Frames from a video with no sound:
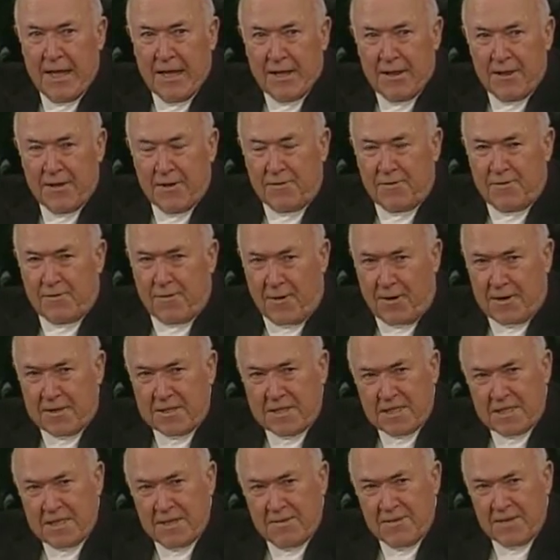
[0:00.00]
the
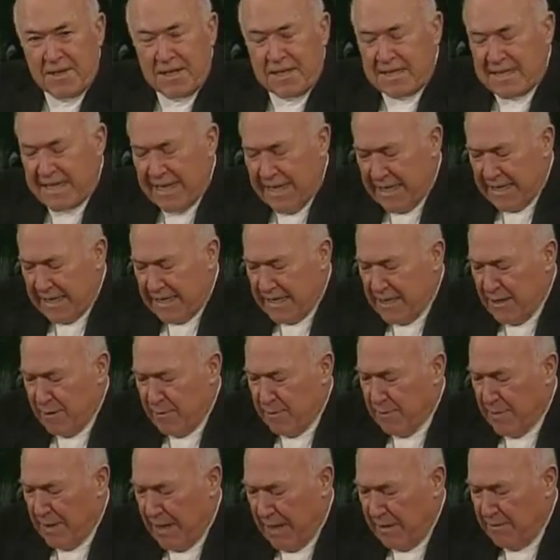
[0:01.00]
first of the Ten
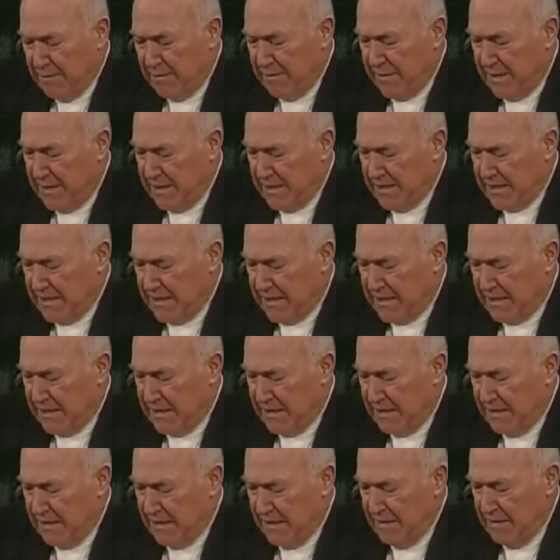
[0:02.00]

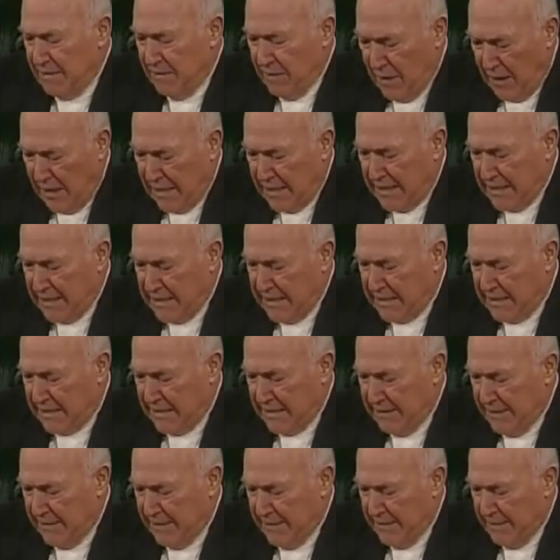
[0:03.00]
Commandments was
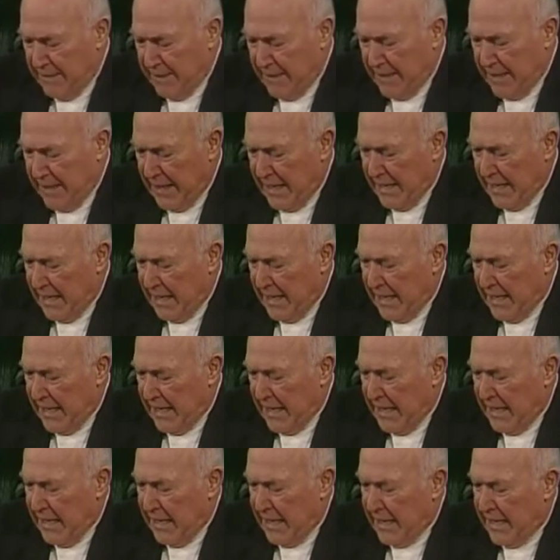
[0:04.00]

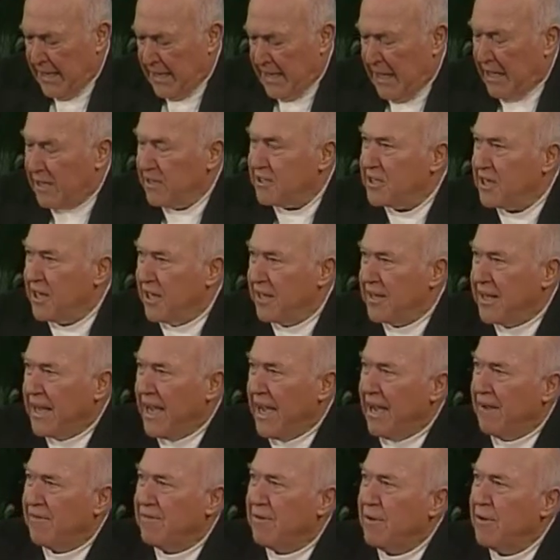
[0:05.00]
Thou shalt
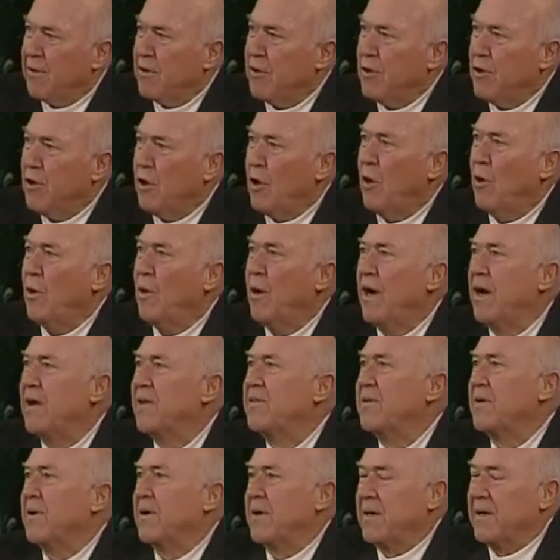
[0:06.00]
have no
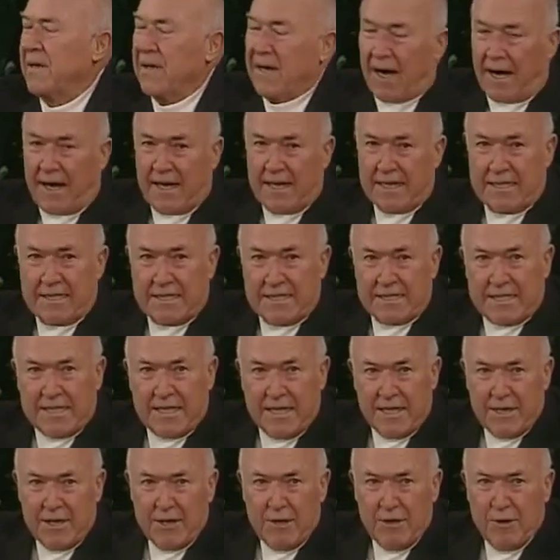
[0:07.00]
other gods
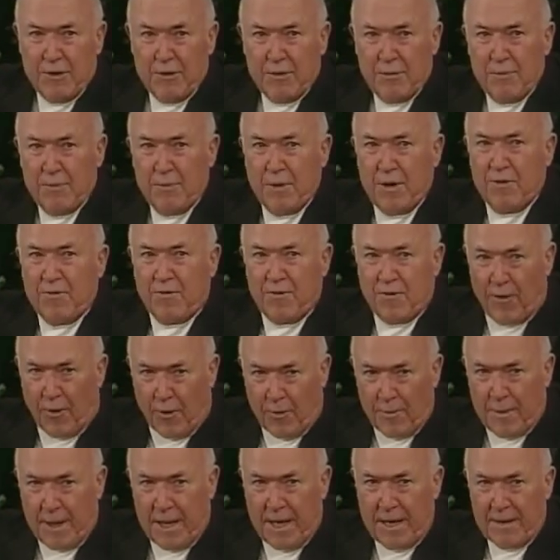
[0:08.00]

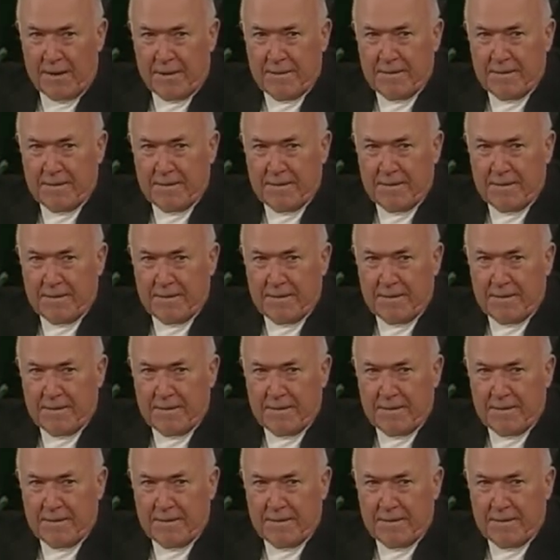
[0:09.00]
before me.